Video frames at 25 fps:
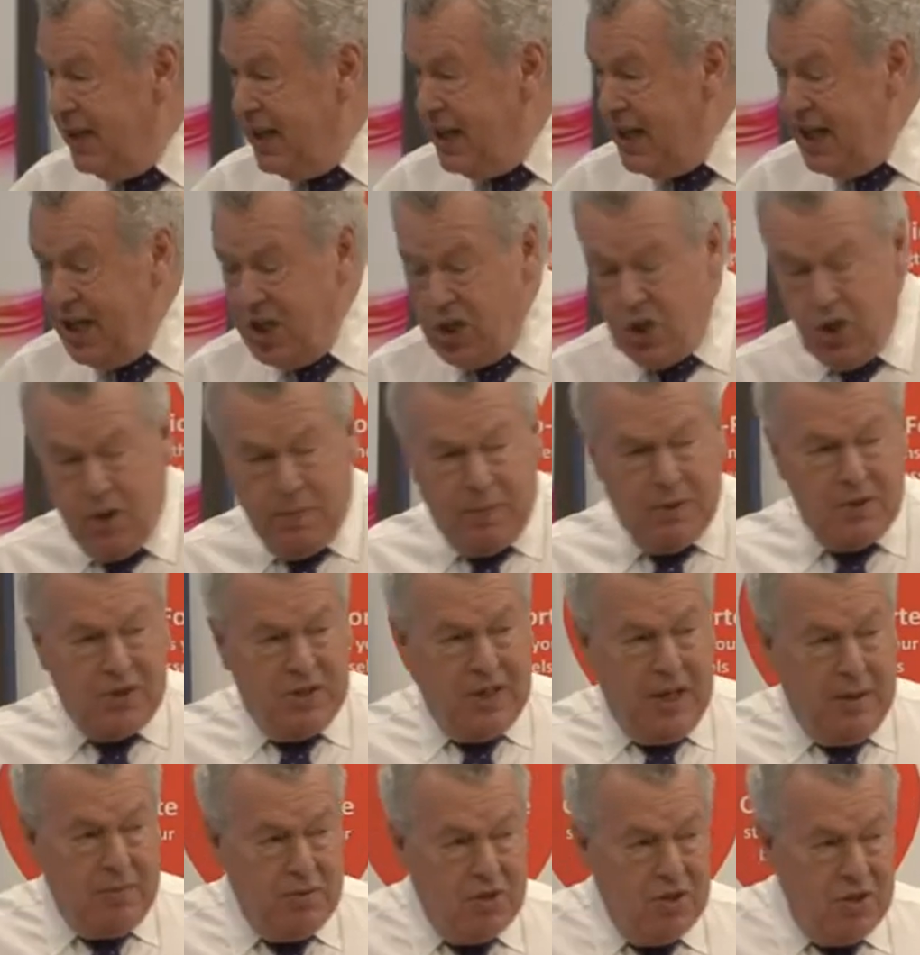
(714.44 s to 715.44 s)
It's your
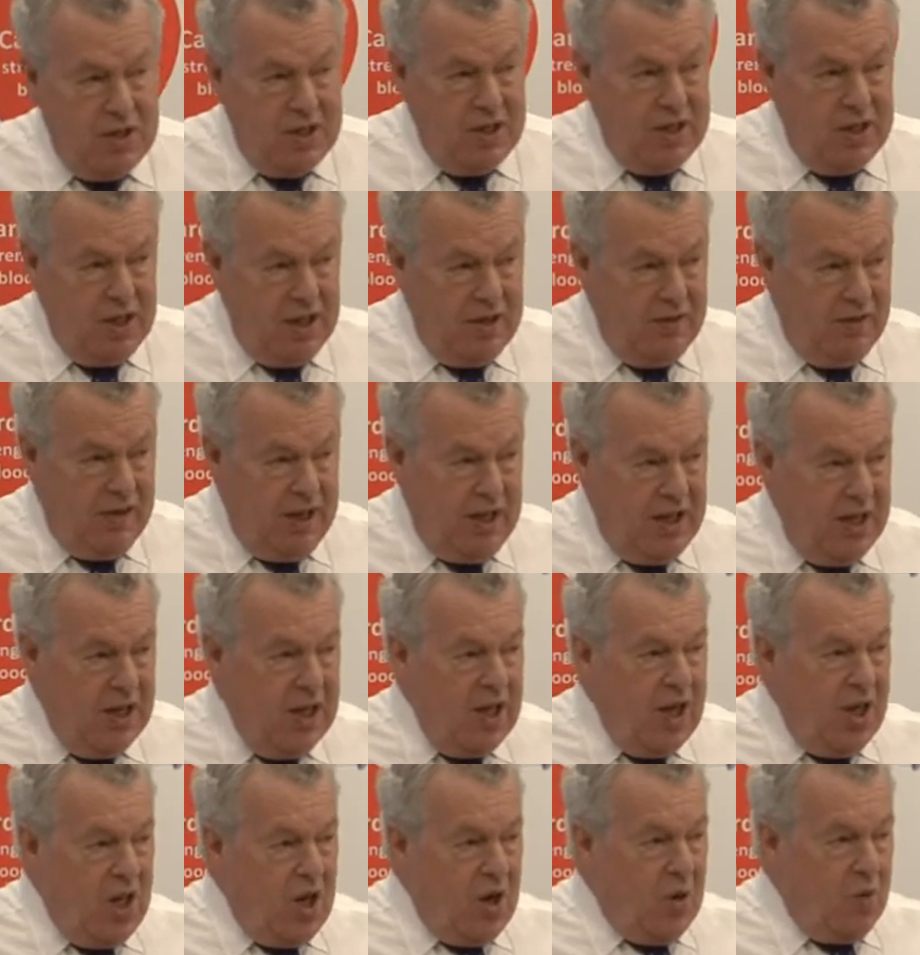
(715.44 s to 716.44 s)
perception of the event,
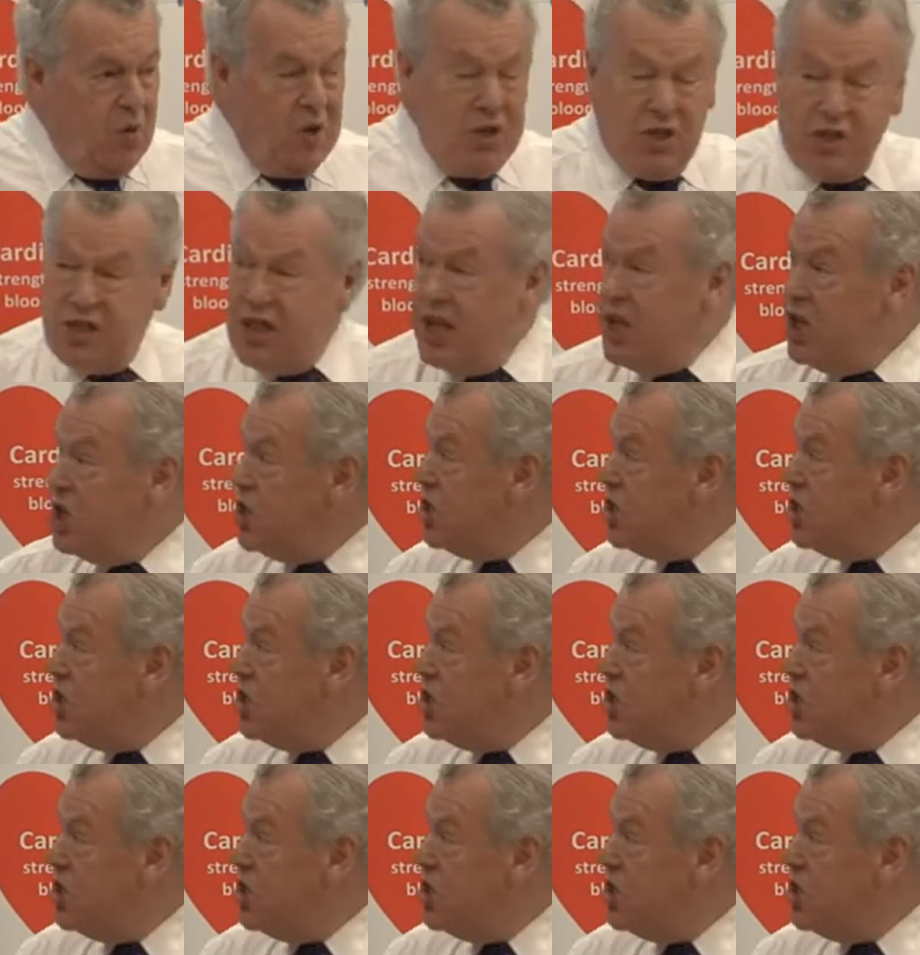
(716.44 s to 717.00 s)
which then